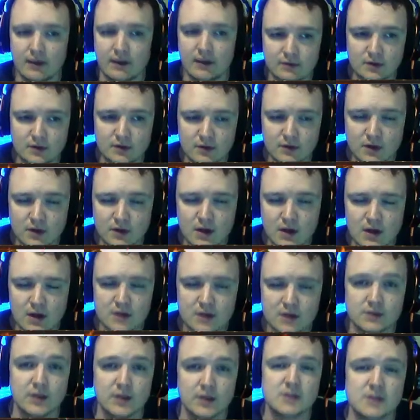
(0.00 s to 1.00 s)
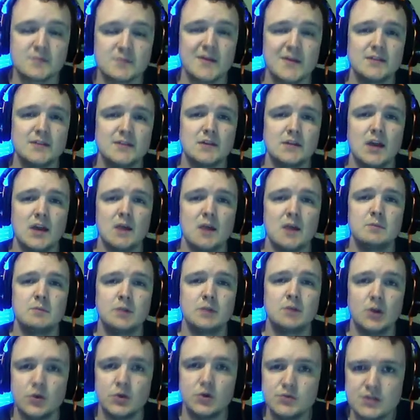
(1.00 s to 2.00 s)
It does make the game
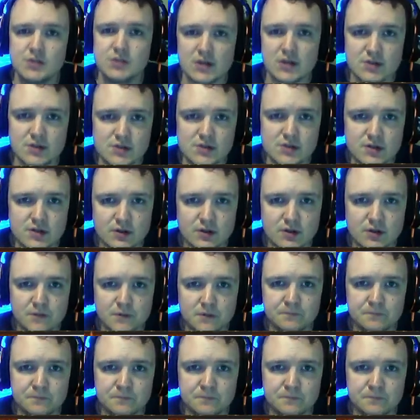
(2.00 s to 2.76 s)
loads easier.